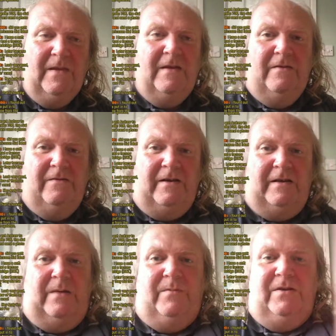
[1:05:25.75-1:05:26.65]
Right, I'm
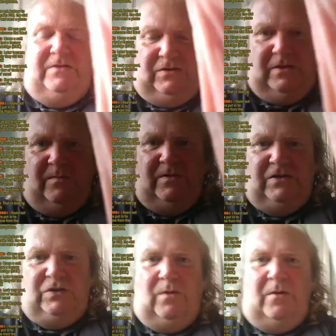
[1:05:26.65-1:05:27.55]
going to I'm going to
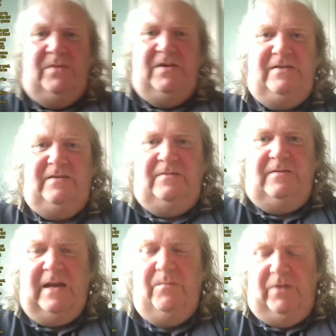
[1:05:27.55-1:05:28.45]
swap this
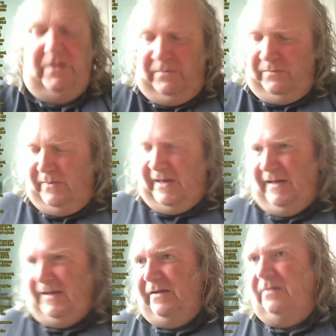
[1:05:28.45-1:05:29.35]
camera back
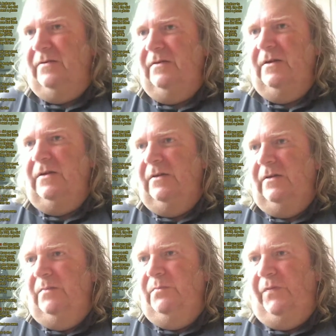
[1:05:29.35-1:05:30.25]

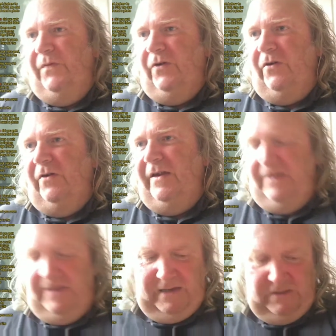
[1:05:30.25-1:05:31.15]
before it
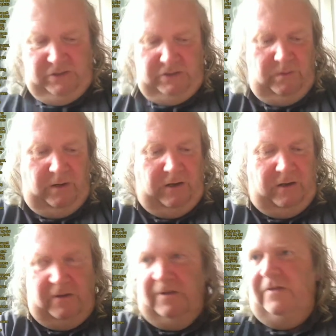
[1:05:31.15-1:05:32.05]
gets too hot.
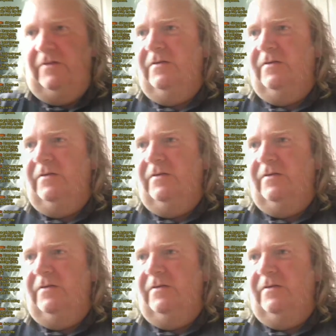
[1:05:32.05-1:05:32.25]
And